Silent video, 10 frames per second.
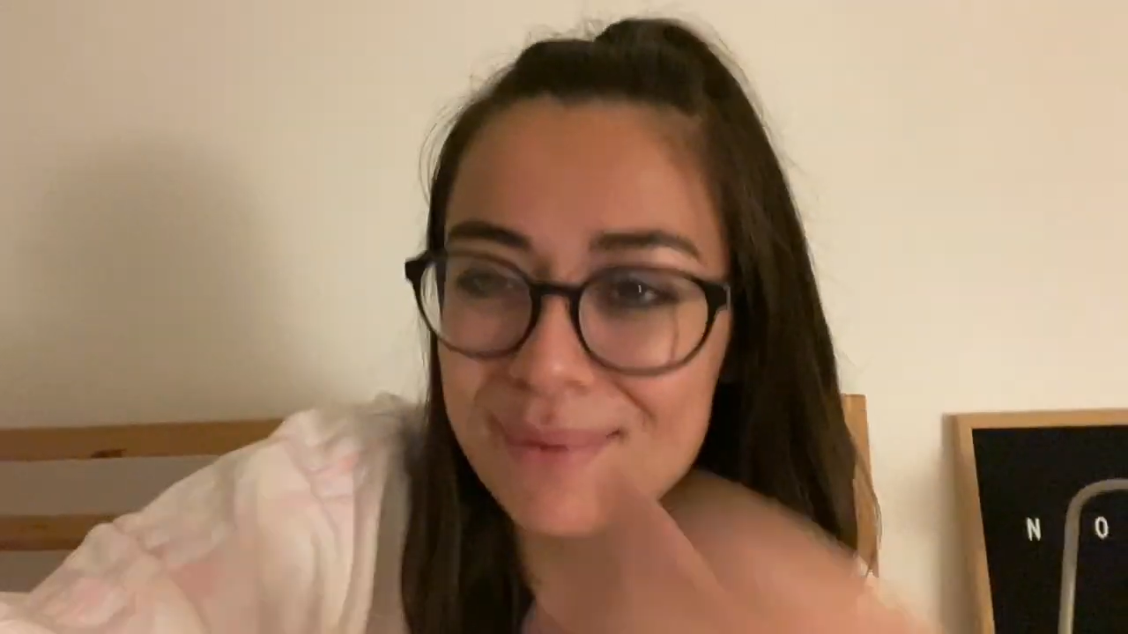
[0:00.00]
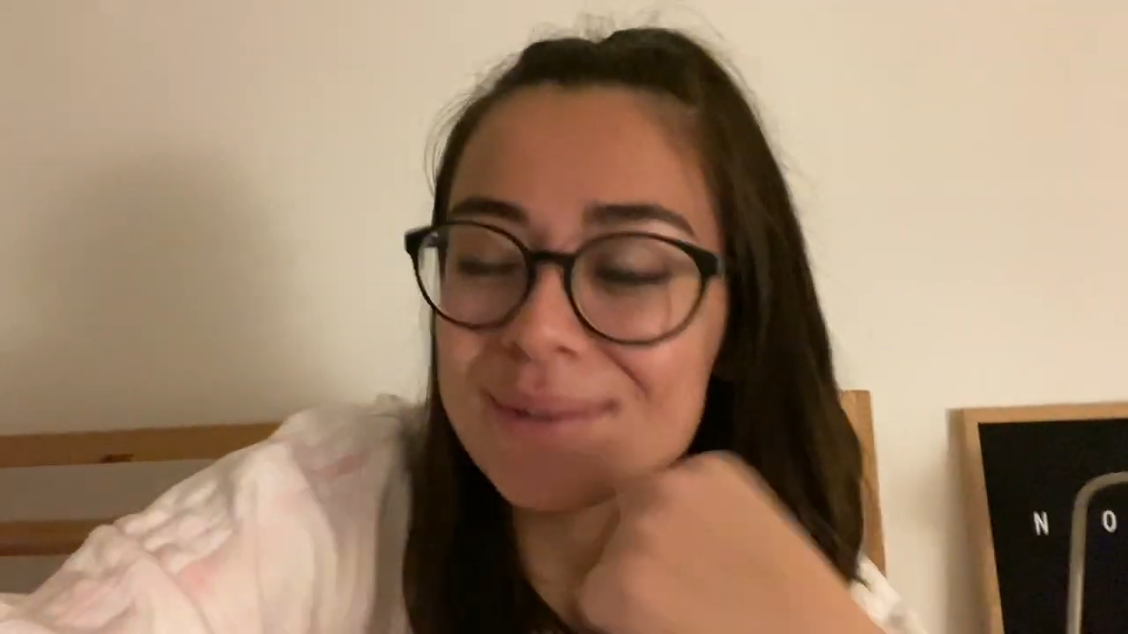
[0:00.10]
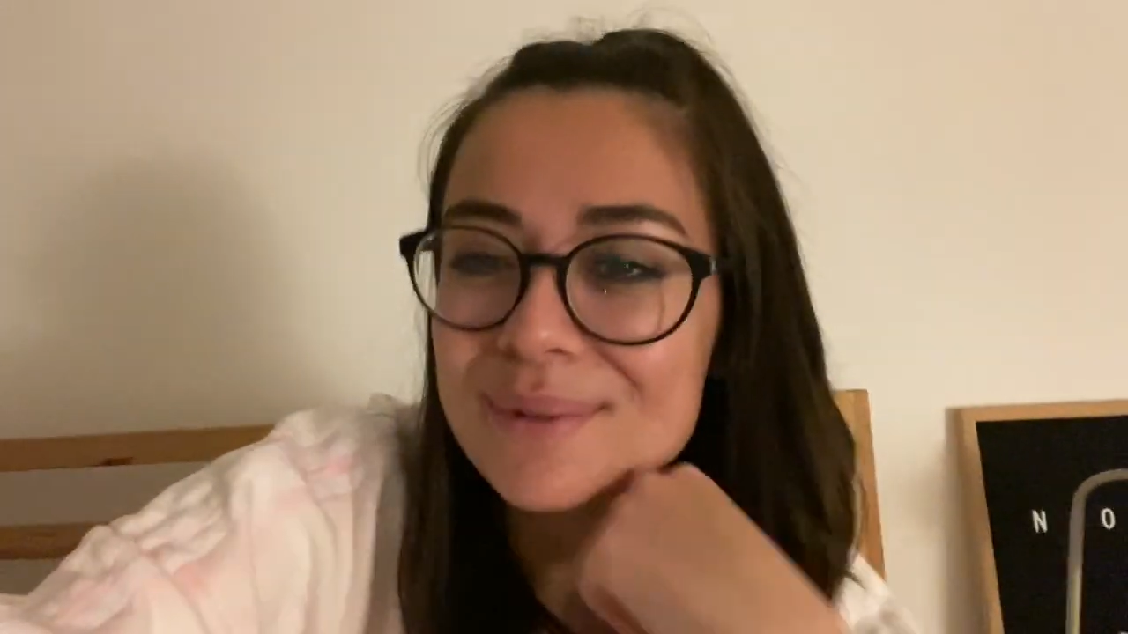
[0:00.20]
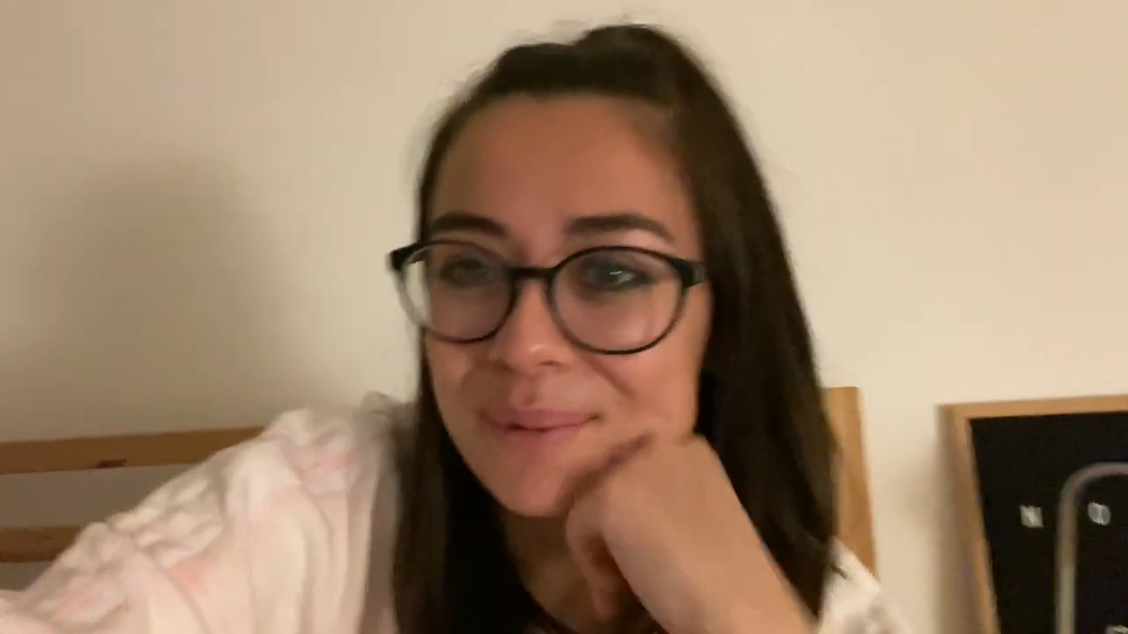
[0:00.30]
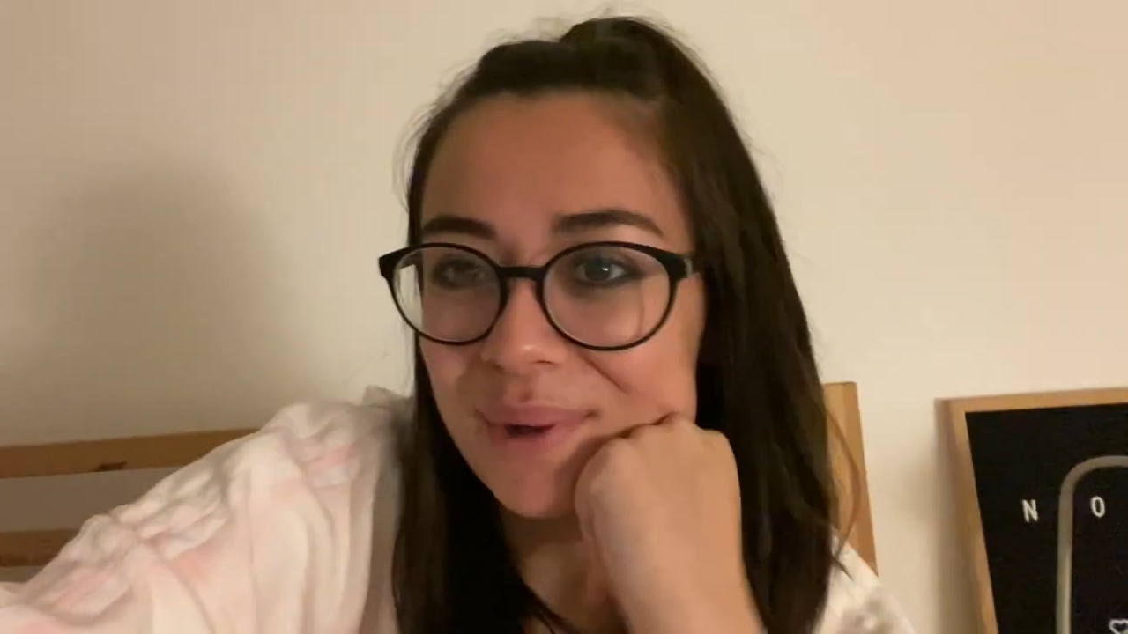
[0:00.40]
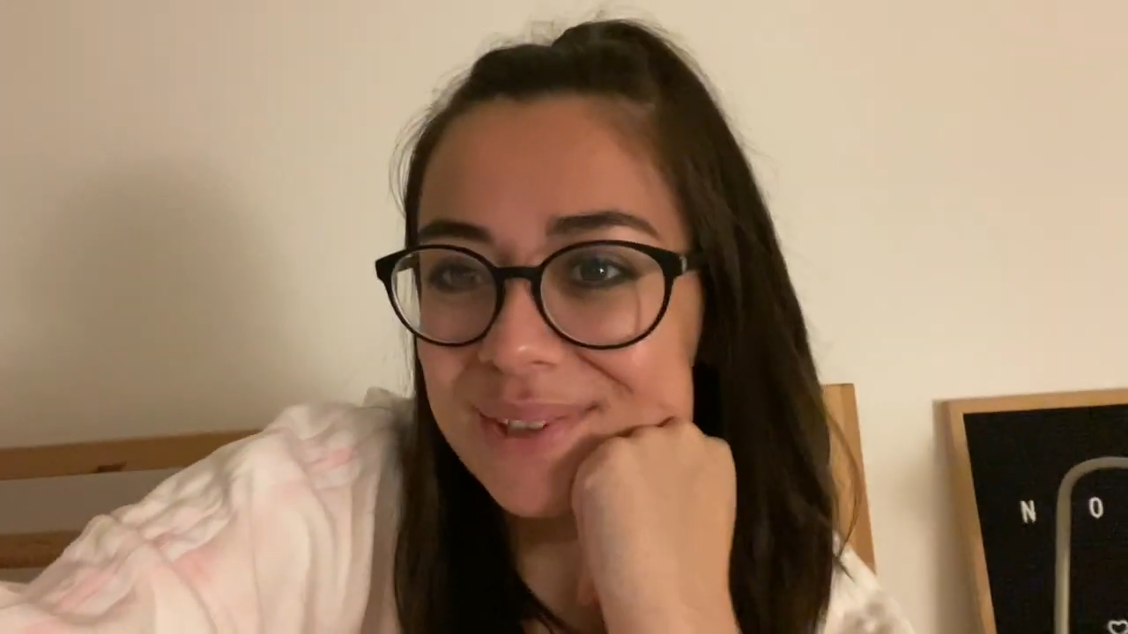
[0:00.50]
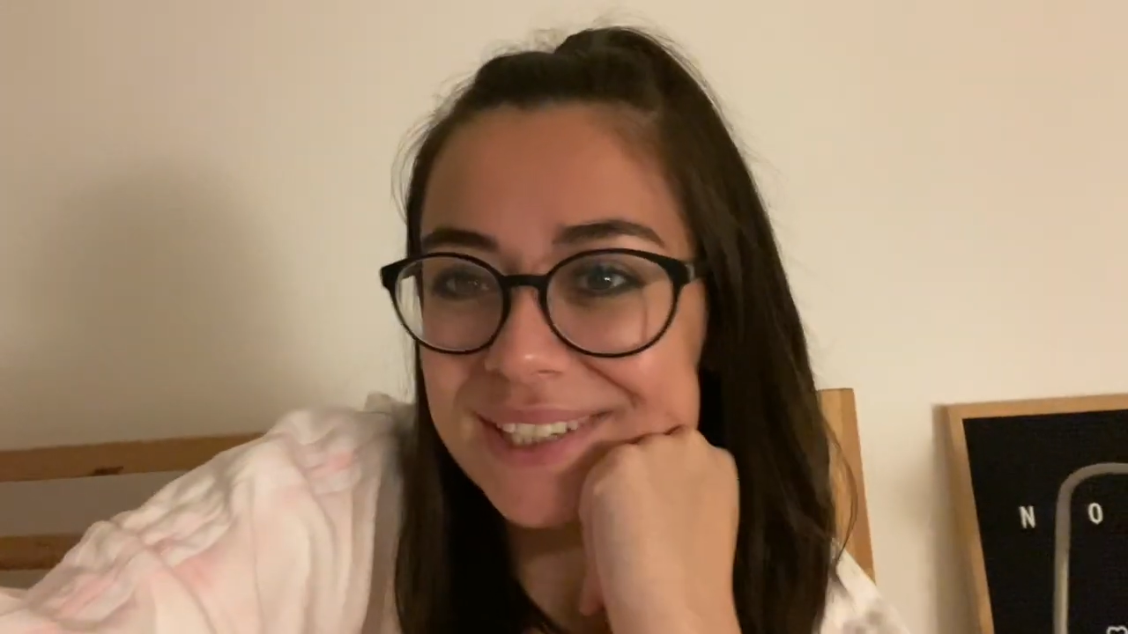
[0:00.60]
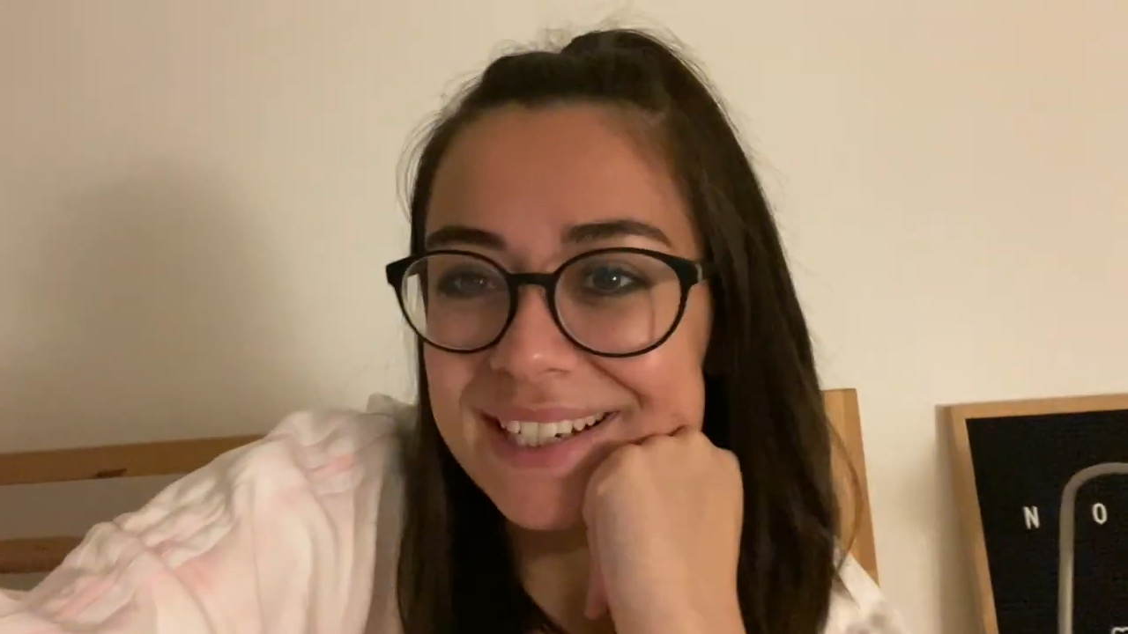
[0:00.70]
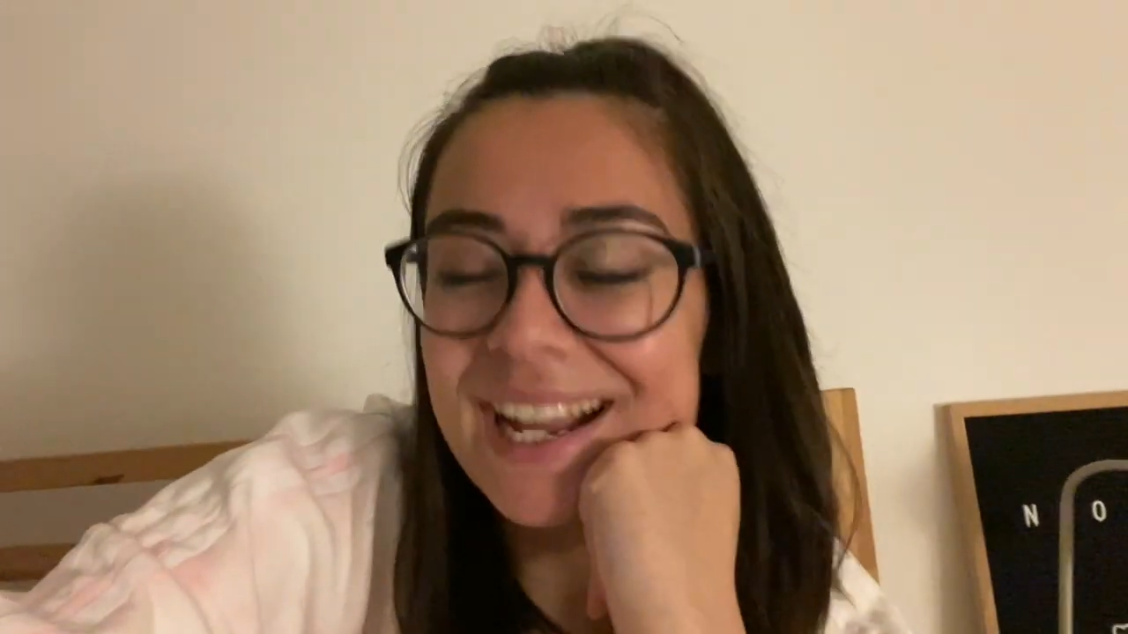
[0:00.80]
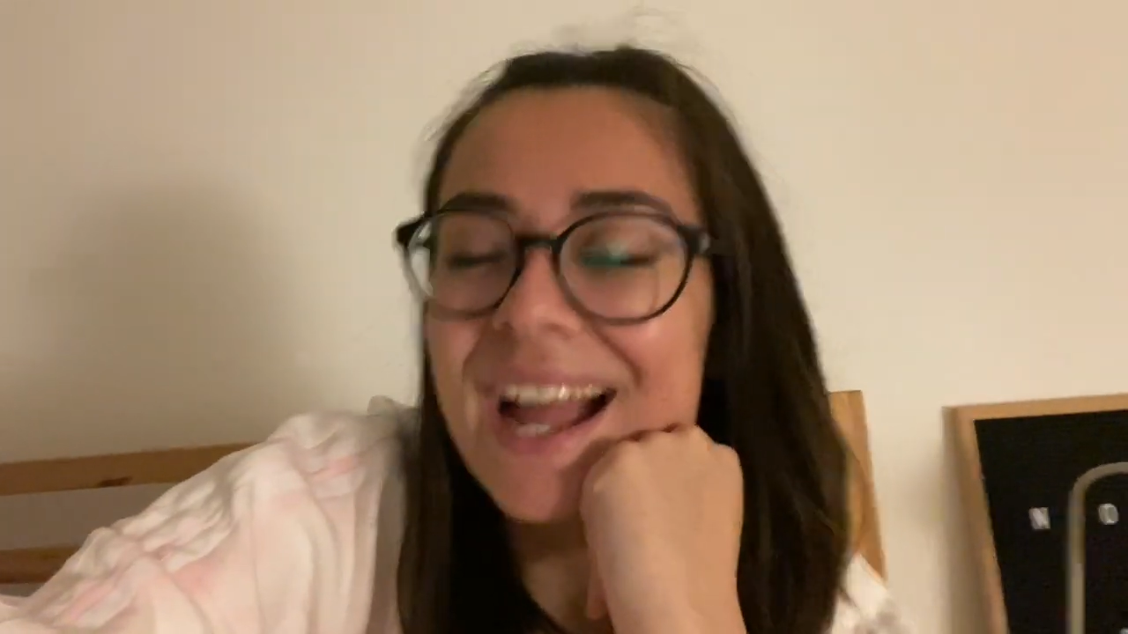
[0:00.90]
much for
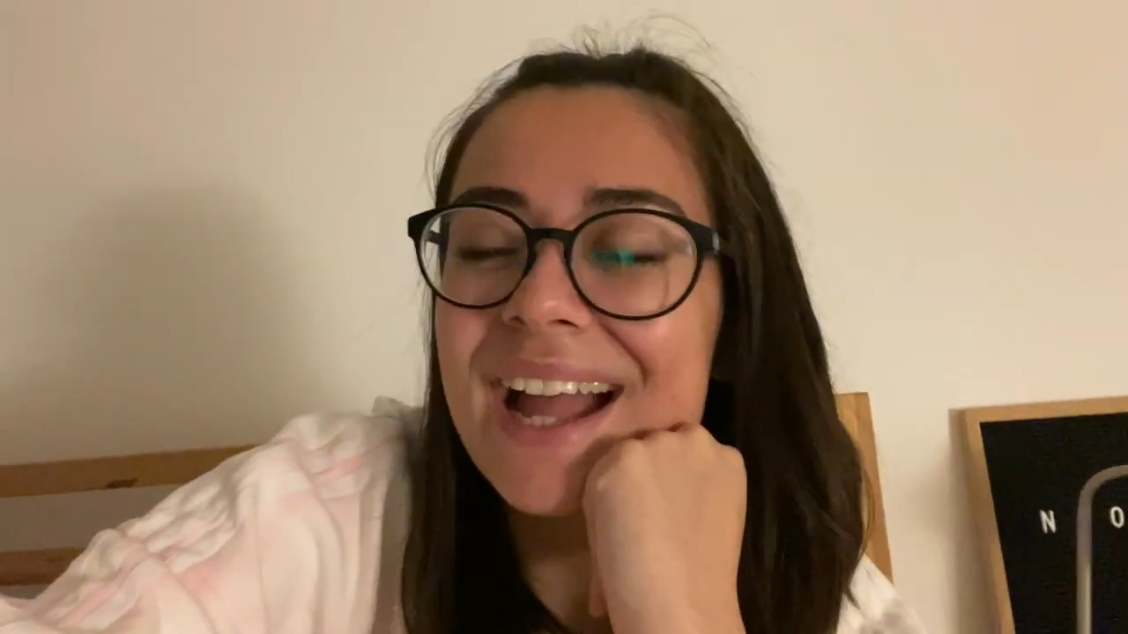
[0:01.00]
watching,